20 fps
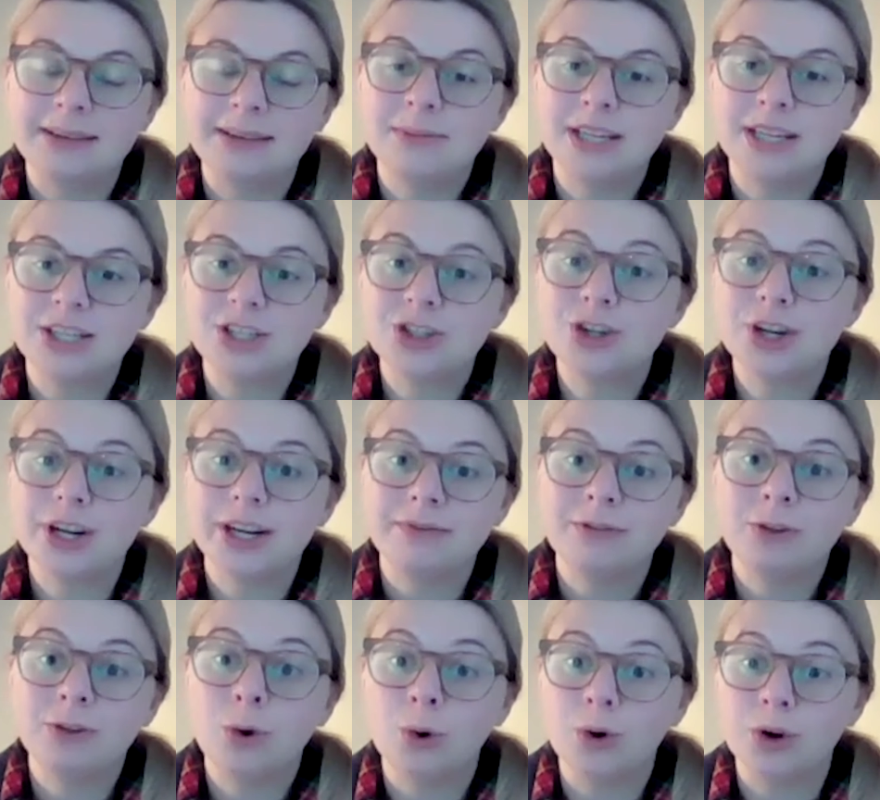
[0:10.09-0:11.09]
administrative
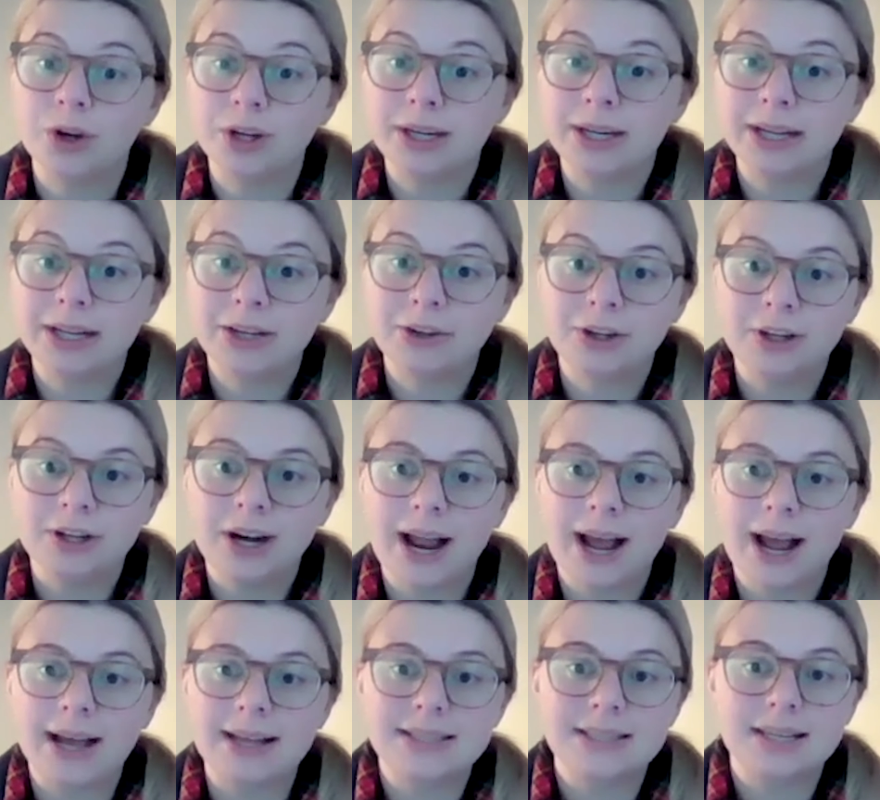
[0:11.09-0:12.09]
coordinator
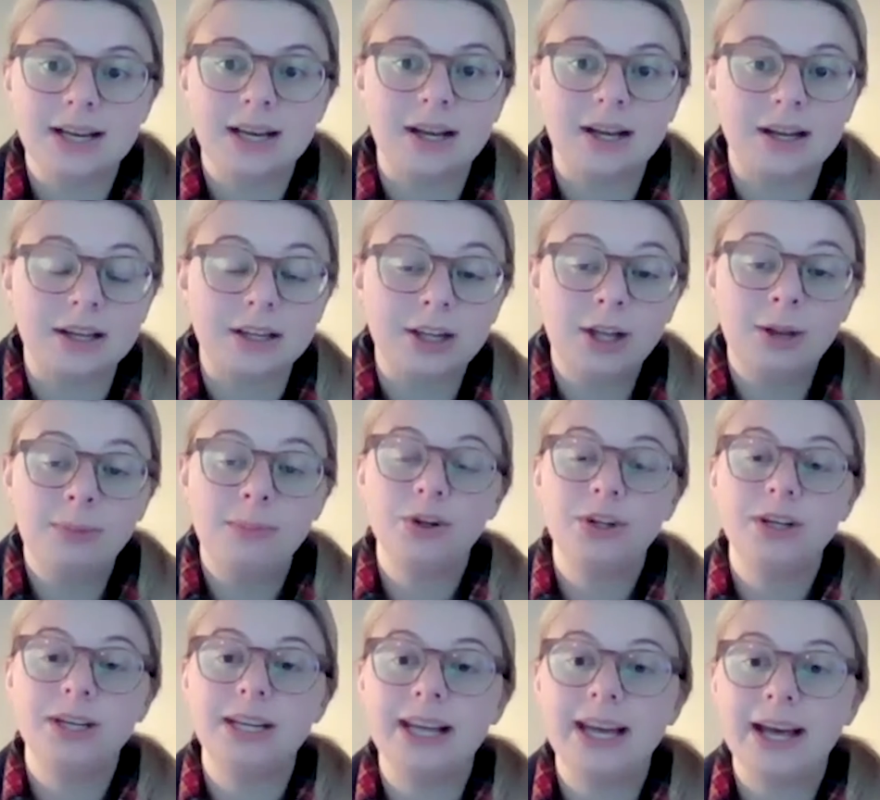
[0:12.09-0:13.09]
at a
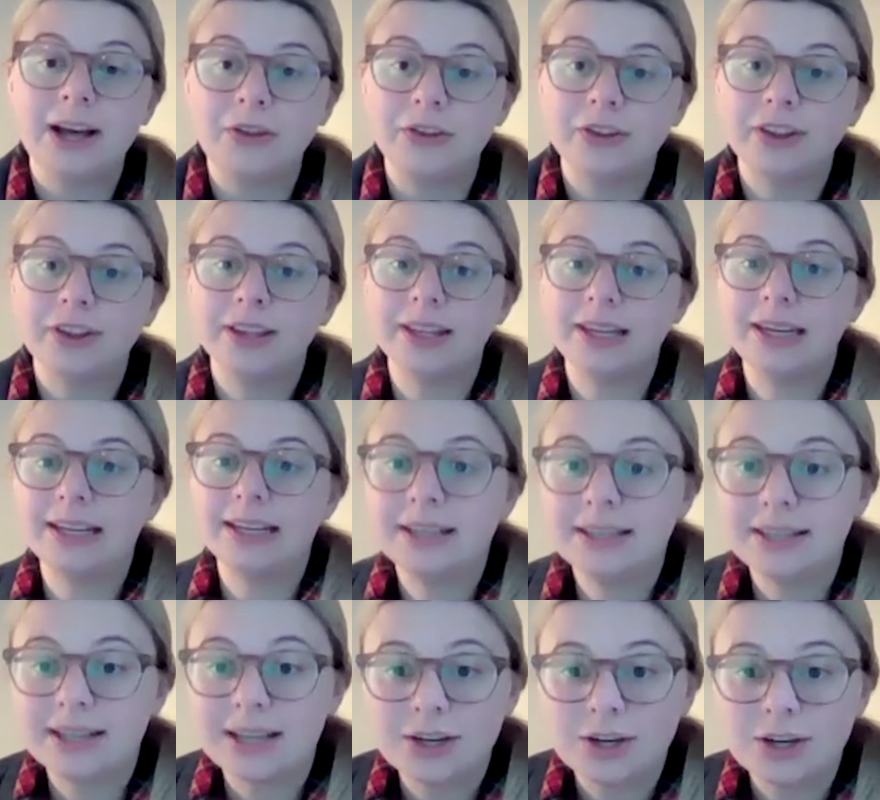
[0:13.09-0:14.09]
community health clinic
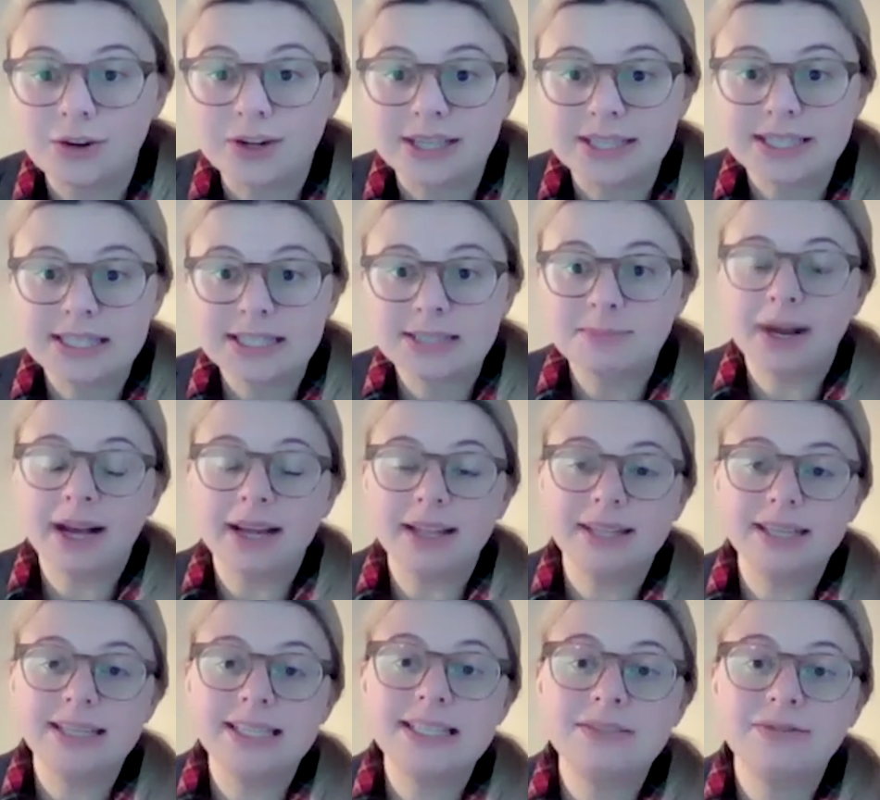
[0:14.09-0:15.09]
known as
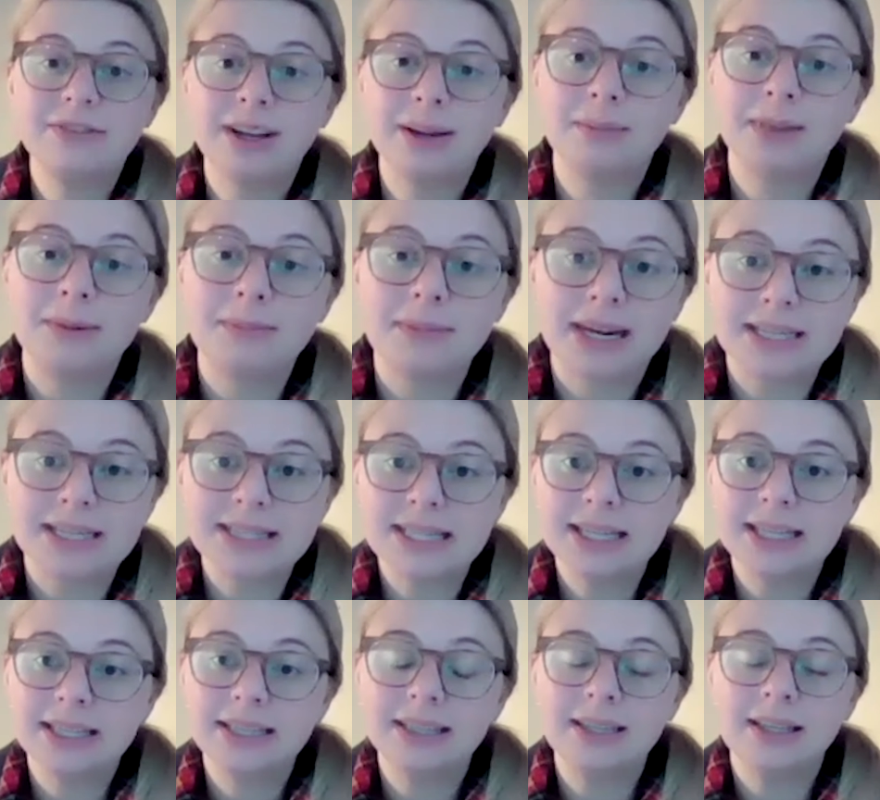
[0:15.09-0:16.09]
Smiley's Family
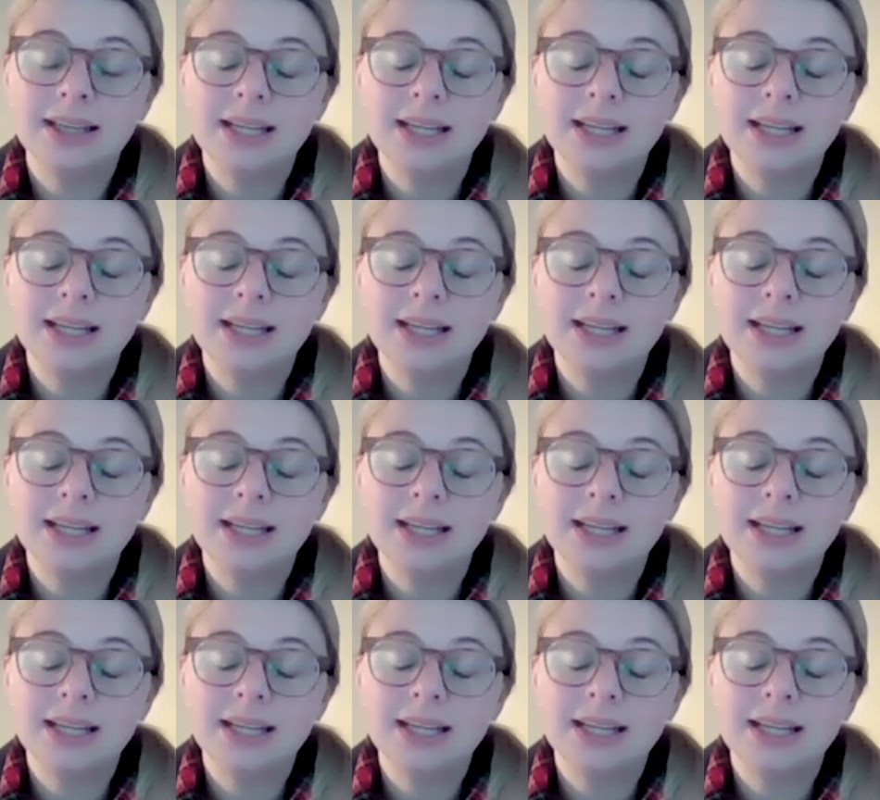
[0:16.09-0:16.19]
Medicine